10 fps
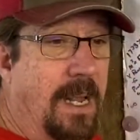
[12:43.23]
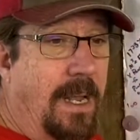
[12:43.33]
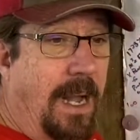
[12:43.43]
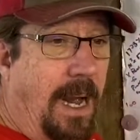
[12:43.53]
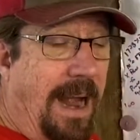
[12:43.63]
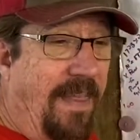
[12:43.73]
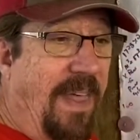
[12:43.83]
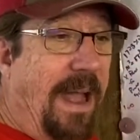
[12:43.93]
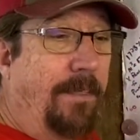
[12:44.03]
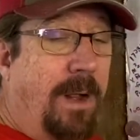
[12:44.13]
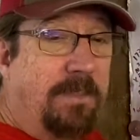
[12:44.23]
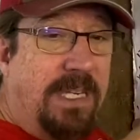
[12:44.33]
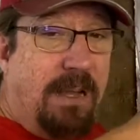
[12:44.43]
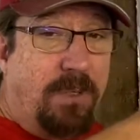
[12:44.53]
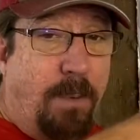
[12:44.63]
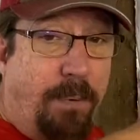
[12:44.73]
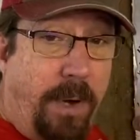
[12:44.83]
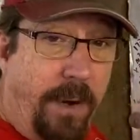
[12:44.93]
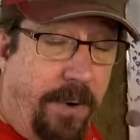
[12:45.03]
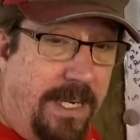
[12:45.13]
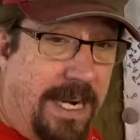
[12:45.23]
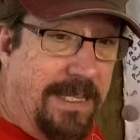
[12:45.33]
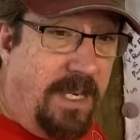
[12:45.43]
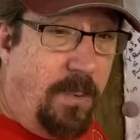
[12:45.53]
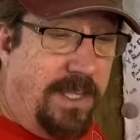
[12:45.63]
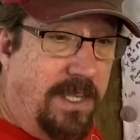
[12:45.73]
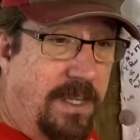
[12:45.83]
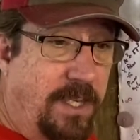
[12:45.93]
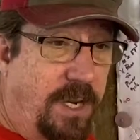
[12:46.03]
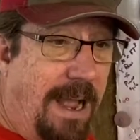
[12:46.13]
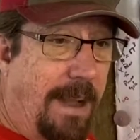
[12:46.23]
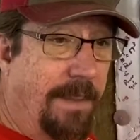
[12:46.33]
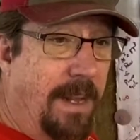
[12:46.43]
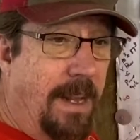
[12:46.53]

And that comes down to prioritizing what's in the shop.